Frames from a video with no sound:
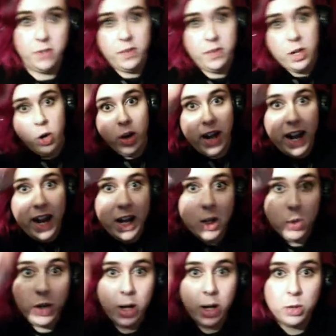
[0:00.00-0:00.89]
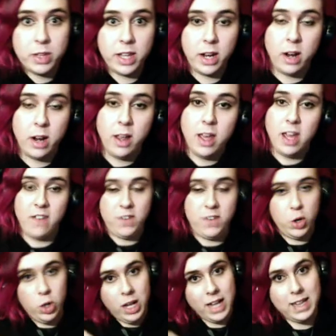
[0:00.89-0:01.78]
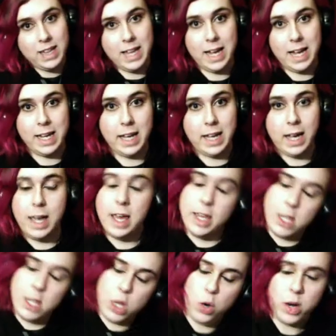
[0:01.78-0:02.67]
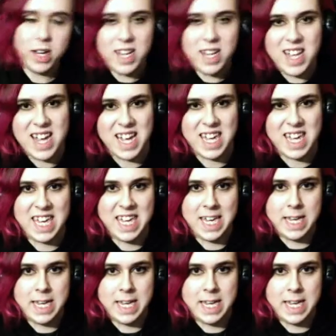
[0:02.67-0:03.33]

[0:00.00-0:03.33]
If you're an android out there, if you're like that guy, you're a dick.